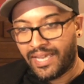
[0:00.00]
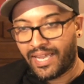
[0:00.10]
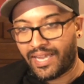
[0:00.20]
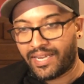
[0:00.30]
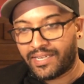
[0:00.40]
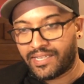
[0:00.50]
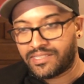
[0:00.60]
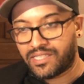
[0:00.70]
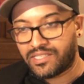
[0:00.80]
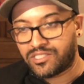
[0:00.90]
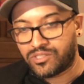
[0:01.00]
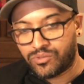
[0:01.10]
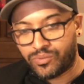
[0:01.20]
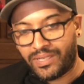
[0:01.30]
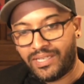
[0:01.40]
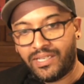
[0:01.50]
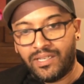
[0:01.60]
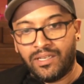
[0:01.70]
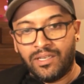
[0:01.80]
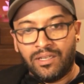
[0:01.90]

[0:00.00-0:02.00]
And it's it's really